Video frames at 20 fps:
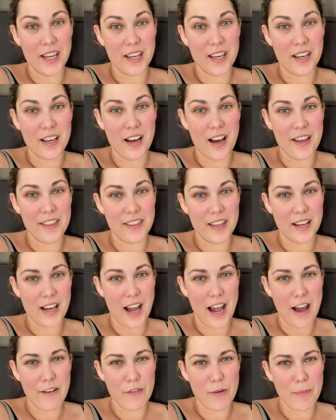I think I
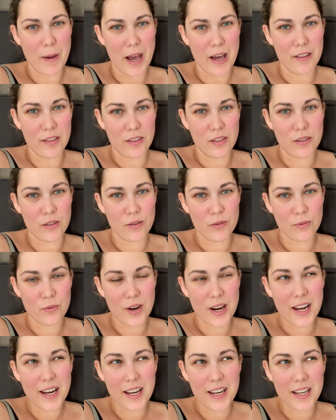have about
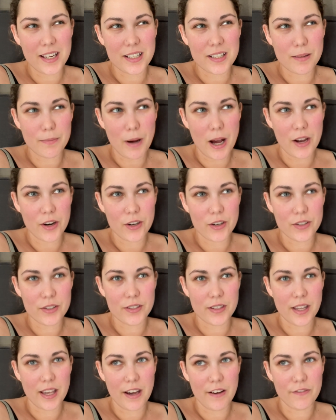3
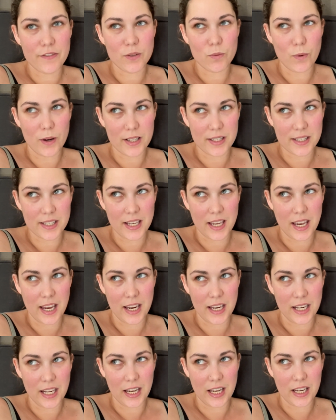tomatoes left, 1
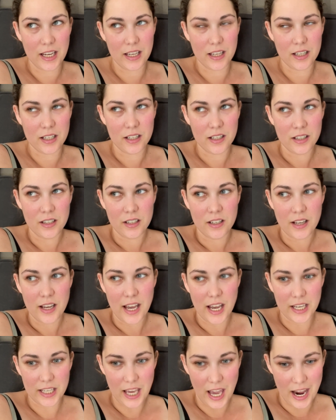
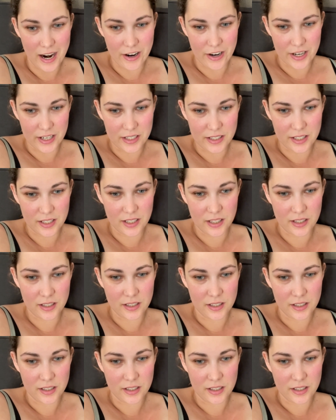zucchini, a carrot,